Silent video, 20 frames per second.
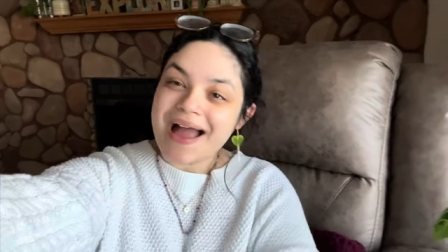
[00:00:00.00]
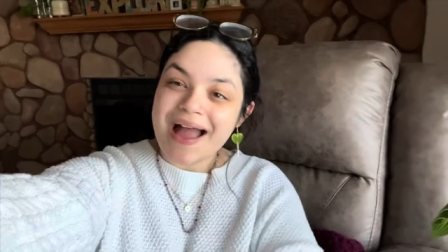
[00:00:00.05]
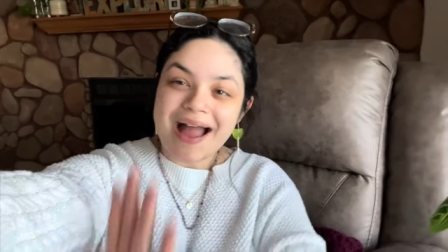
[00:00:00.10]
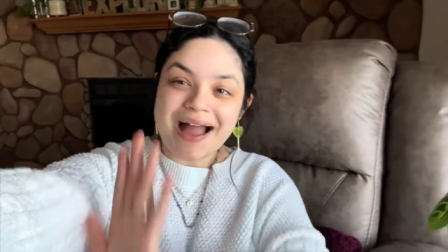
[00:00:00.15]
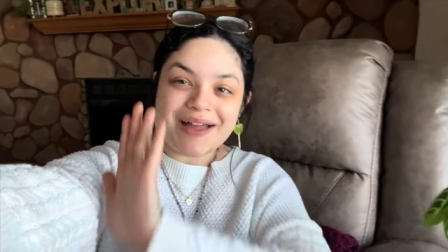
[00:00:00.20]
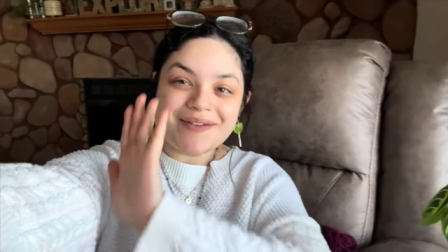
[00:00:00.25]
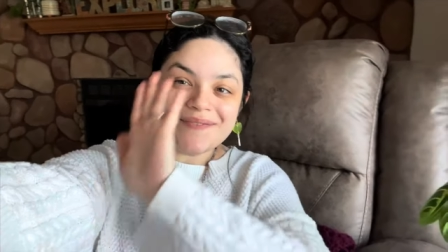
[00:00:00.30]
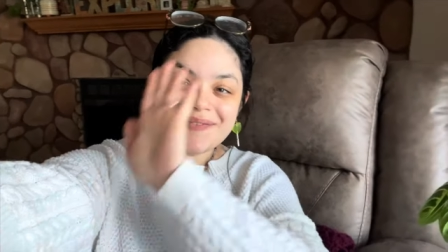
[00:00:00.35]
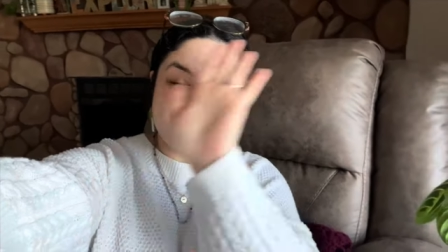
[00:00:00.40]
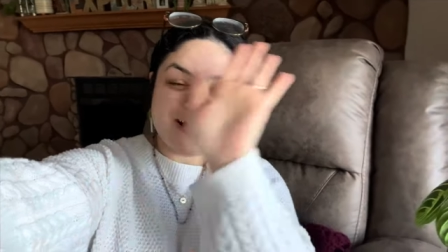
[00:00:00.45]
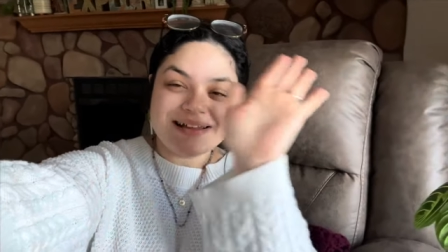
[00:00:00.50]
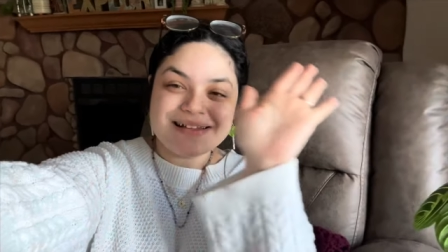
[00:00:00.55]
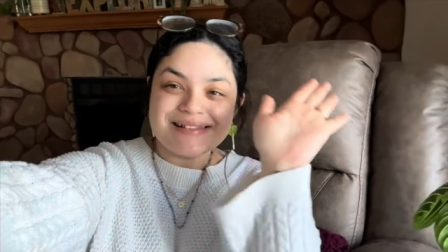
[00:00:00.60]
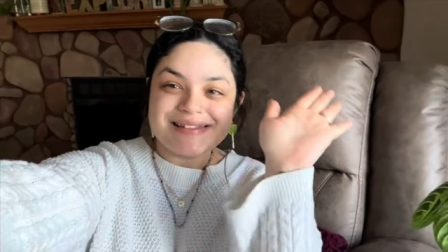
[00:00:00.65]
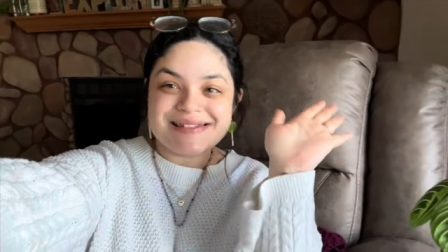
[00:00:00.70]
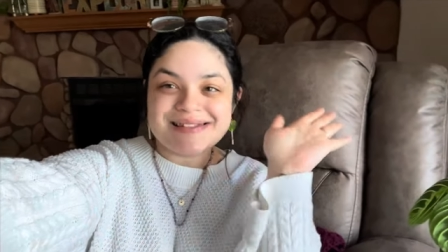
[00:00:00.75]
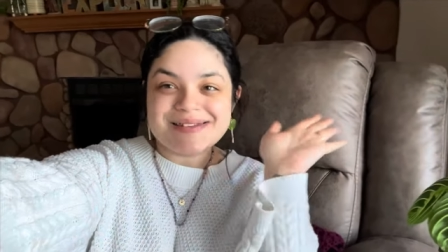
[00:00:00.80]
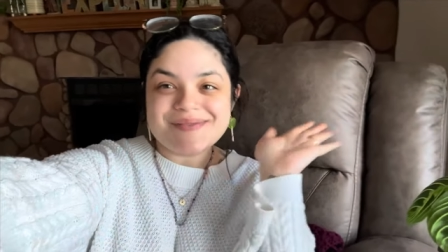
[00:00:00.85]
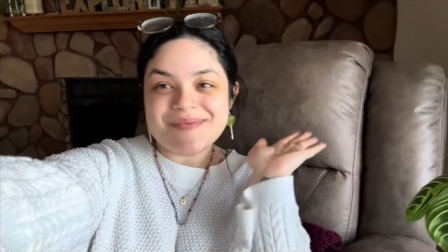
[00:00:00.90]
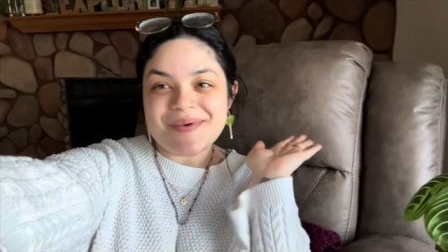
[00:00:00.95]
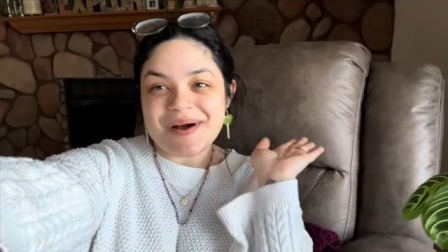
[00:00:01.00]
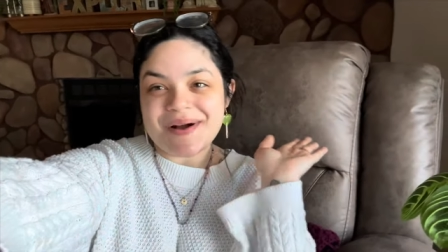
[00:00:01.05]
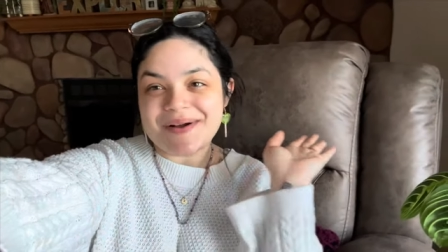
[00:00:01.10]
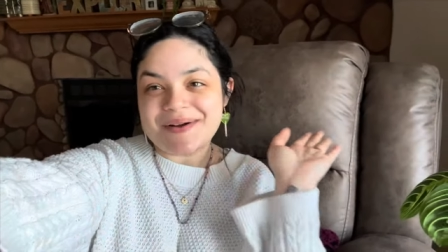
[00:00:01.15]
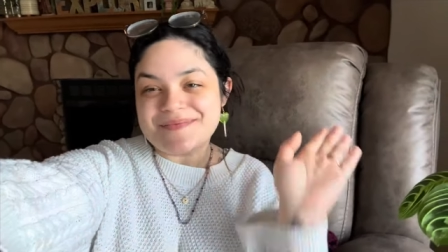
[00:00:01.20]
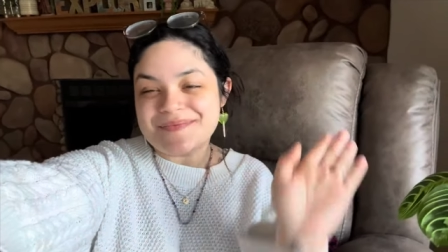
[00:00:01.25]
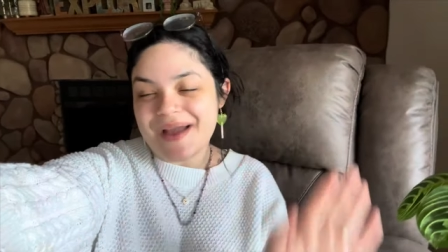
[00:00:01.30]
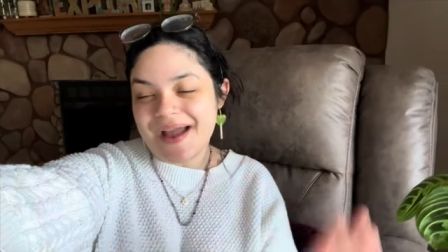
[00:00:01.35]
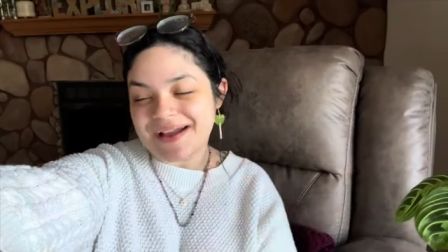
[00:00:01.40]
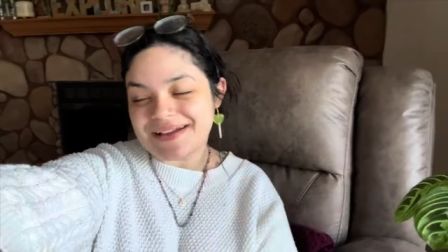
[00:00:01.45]
Hi friends,
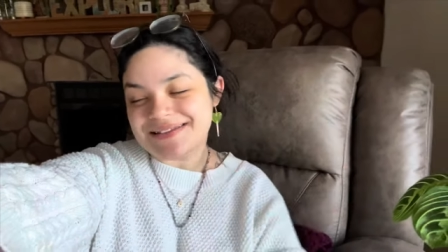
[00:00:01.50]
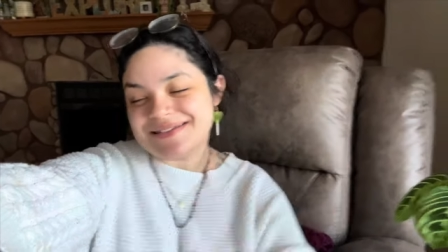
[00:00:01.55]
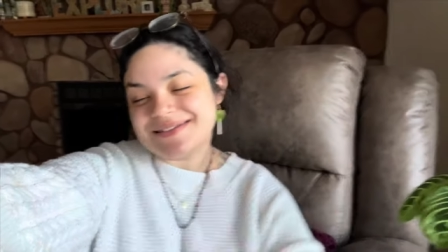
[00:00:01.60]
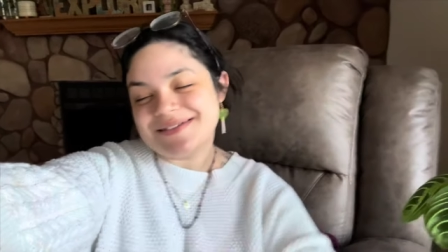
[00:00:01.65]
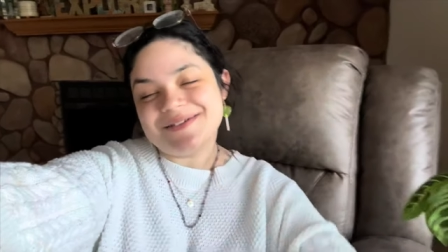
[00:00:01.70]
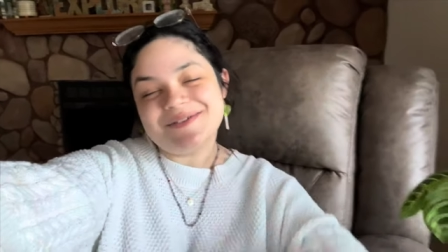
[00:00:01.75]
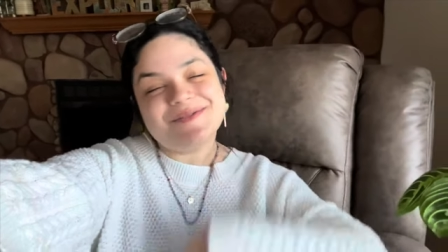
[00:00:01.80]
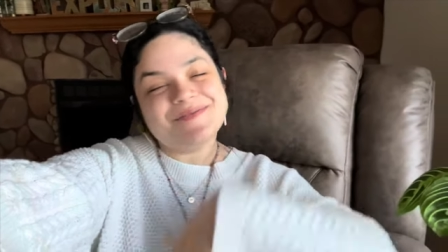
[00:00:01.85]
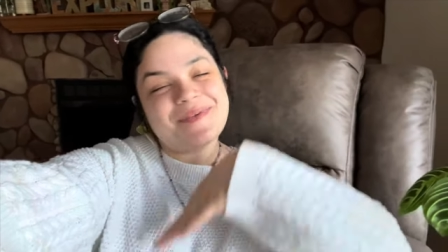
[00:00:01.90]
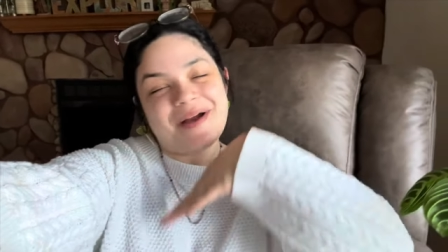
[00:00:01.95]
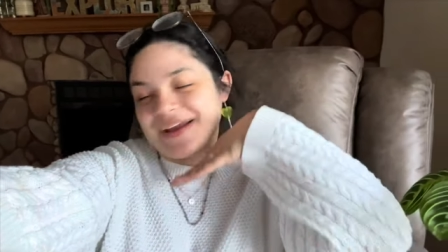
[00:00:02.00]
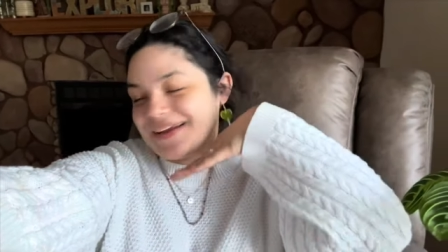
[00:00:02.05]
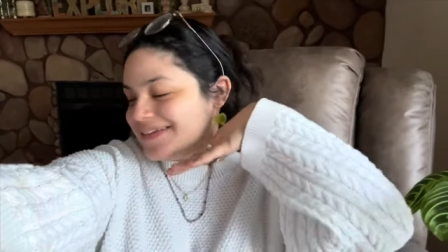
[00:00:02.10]
welcome back to my